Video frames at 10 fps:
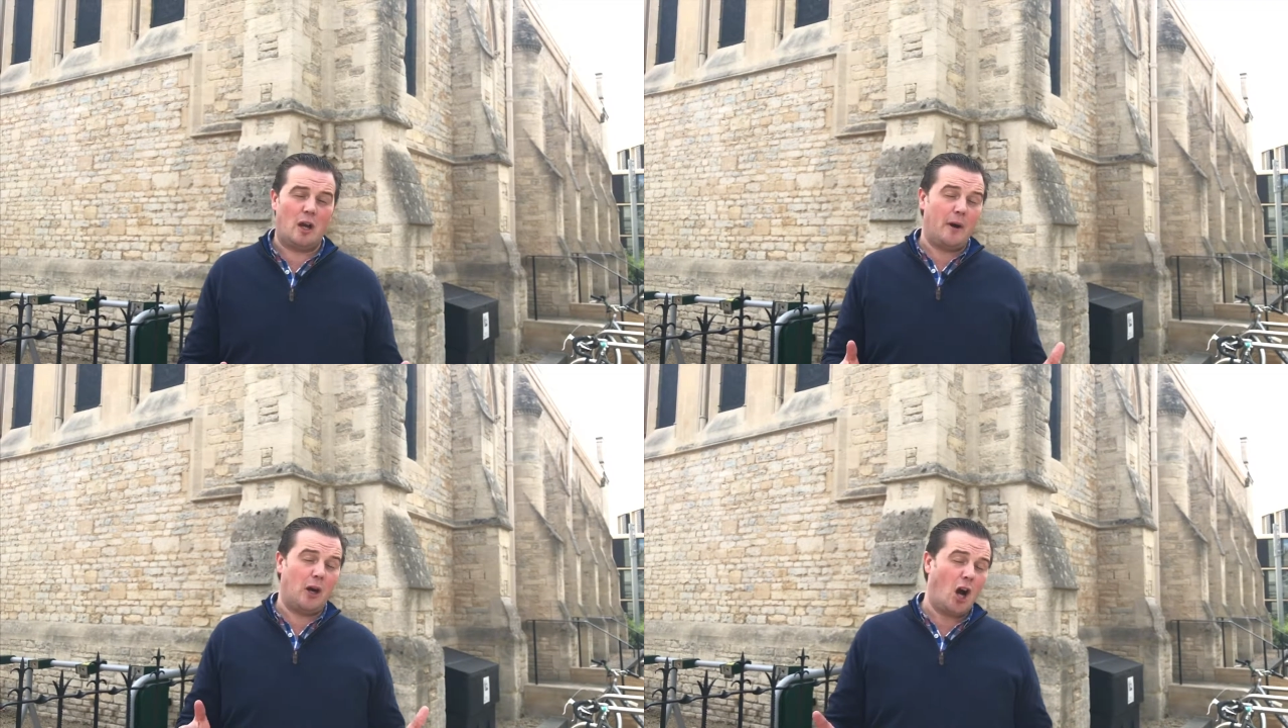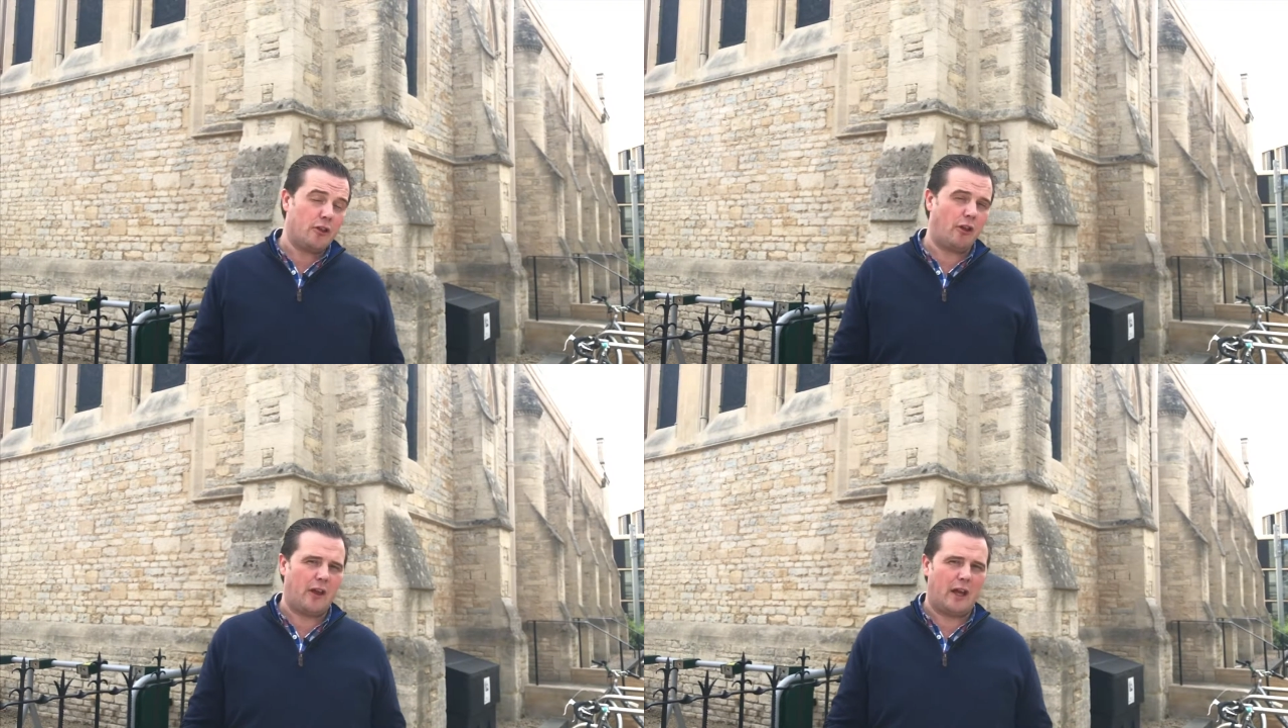among
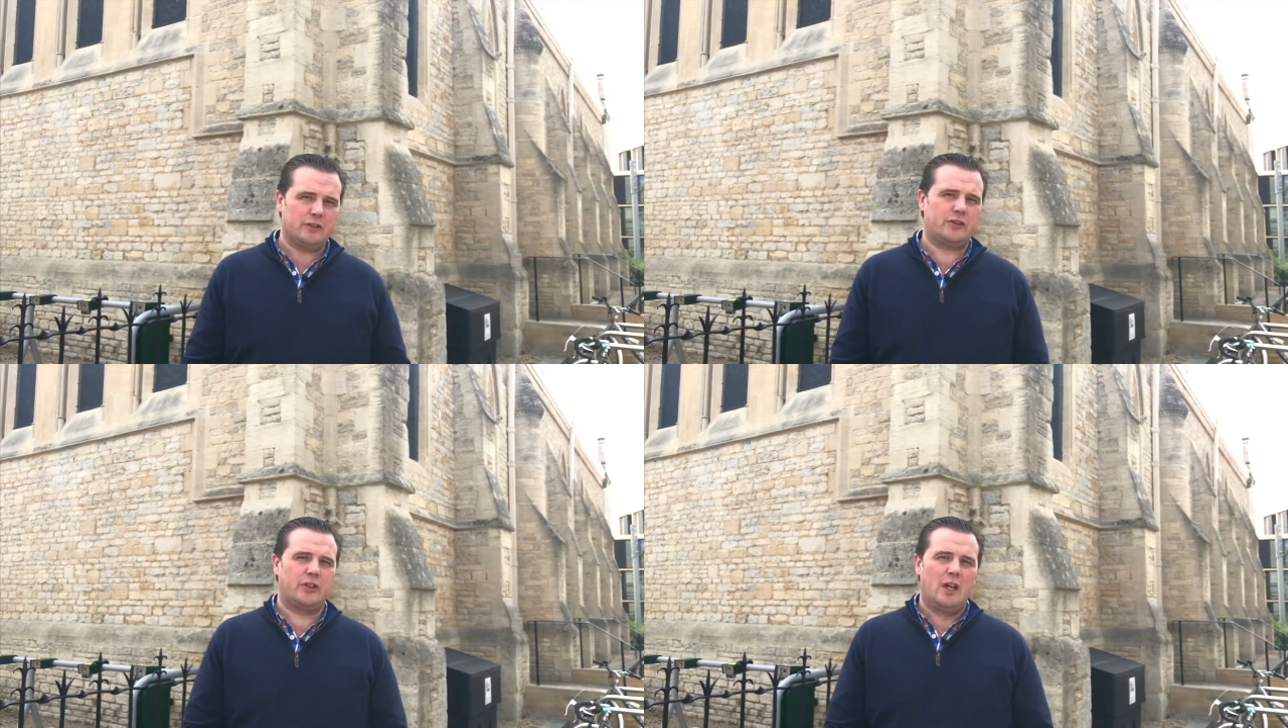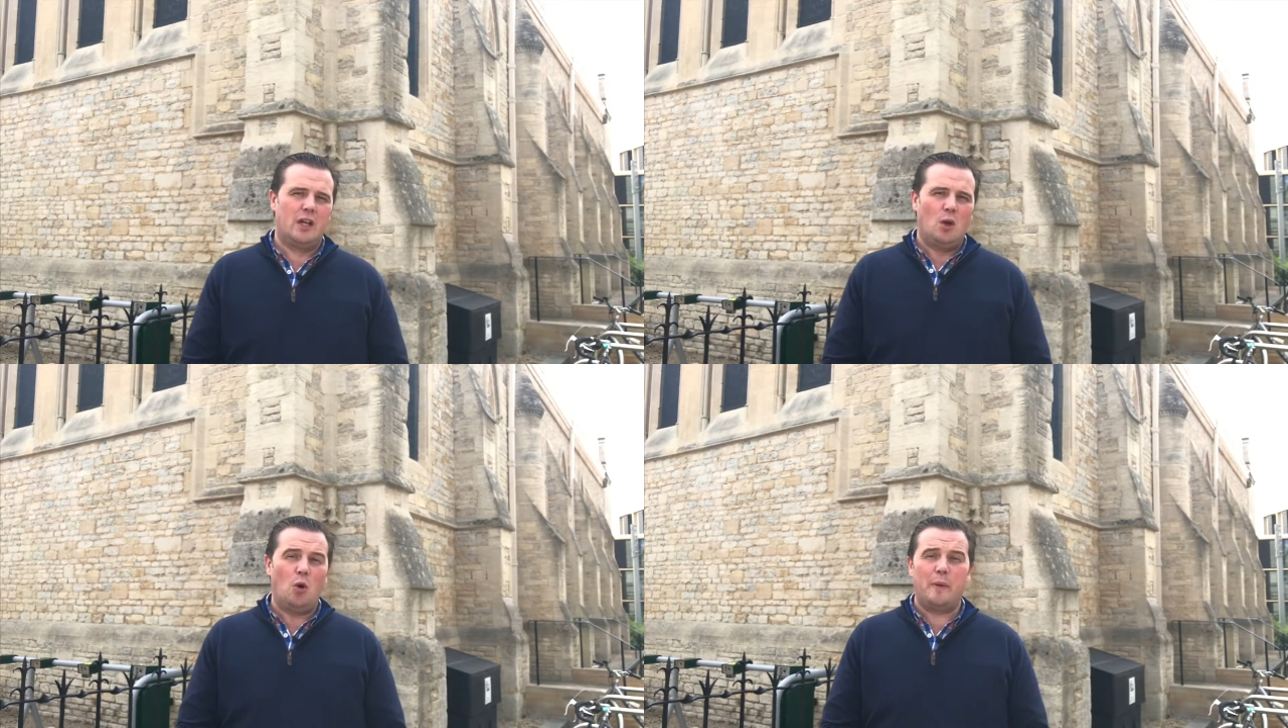other things,
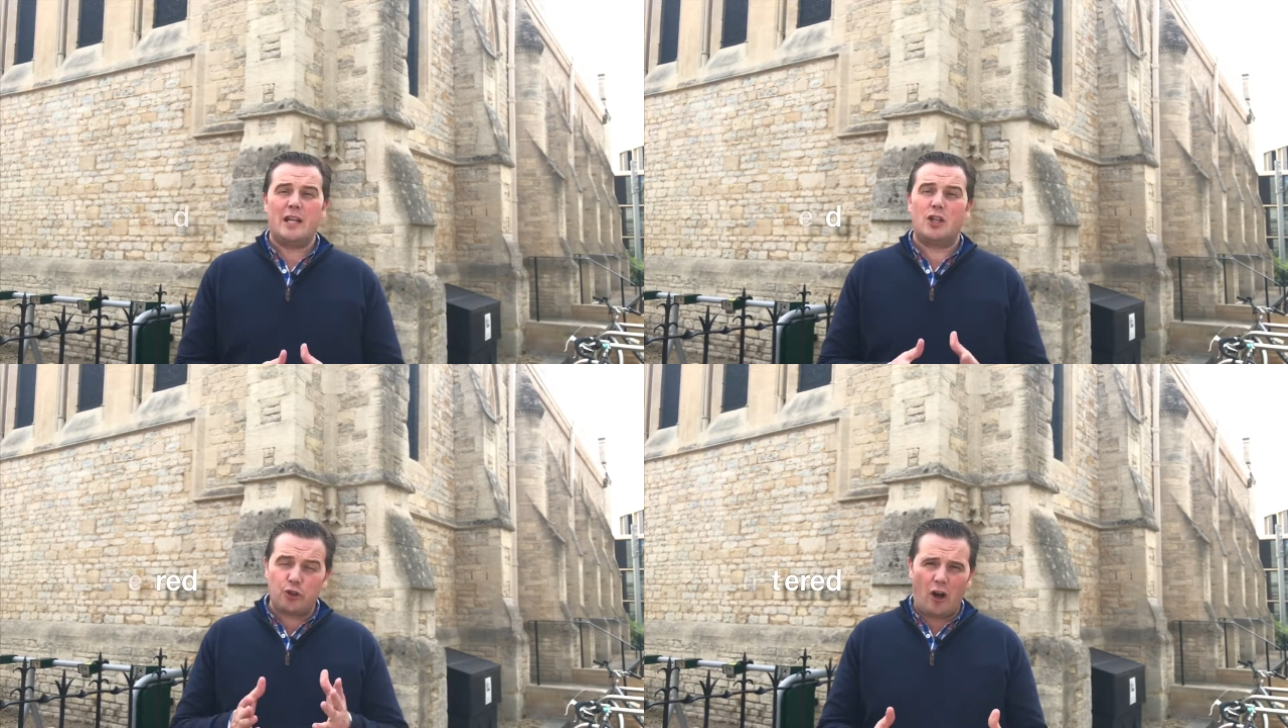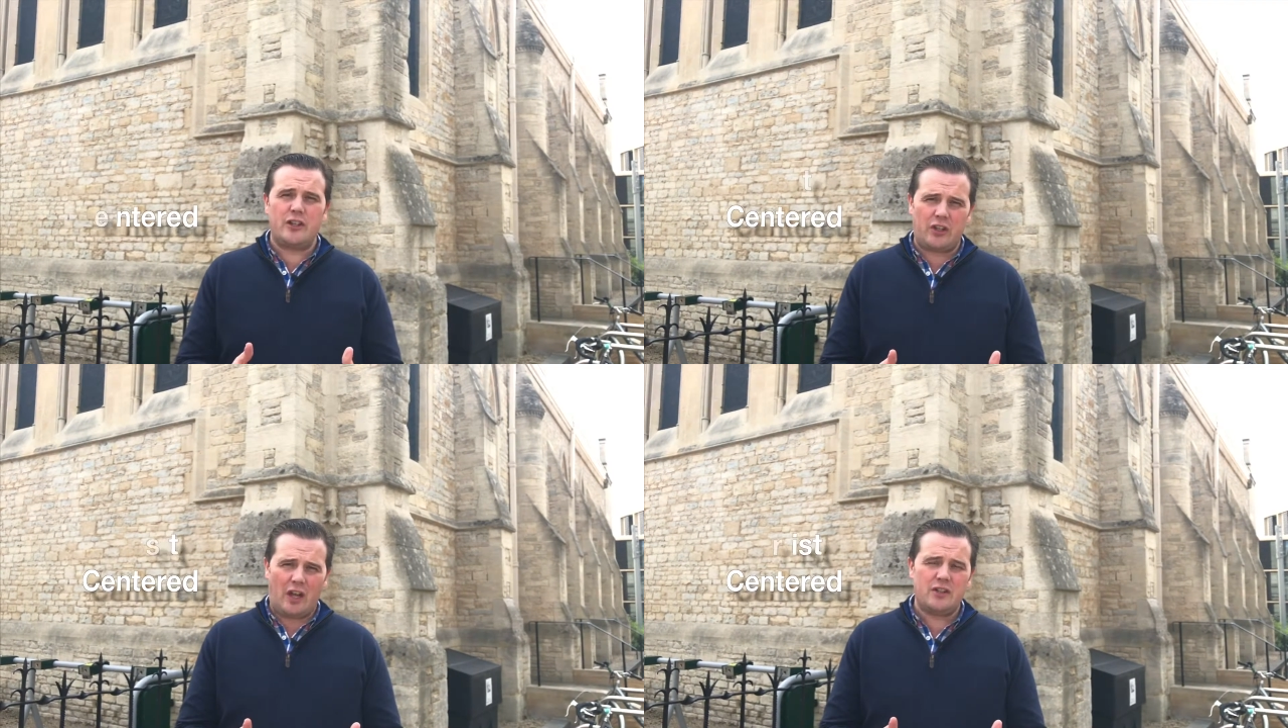will be
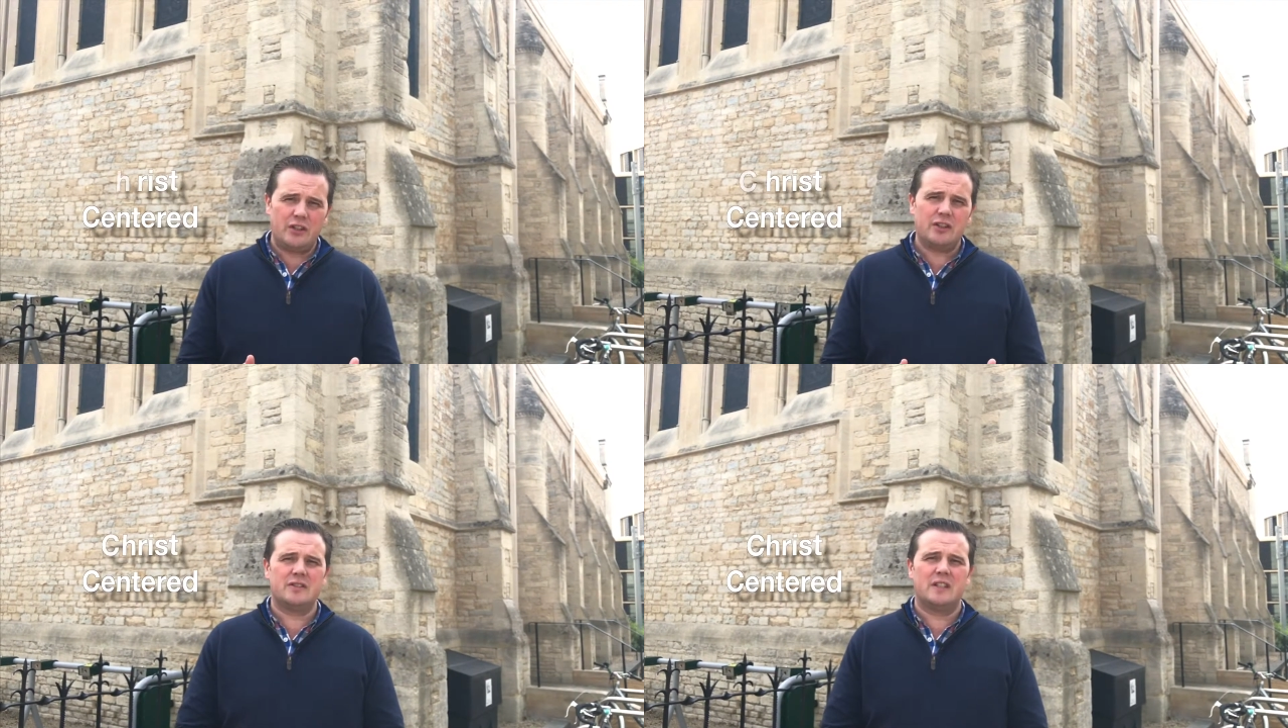Christ-centered,